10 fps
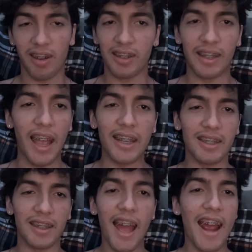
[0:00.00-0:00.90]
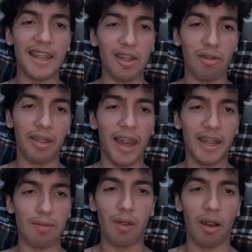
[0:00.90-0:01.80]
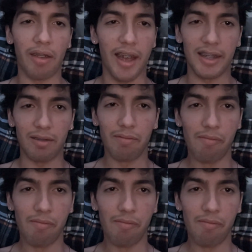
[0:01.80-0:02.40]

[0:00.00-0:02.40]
Thank you, bro, thank you.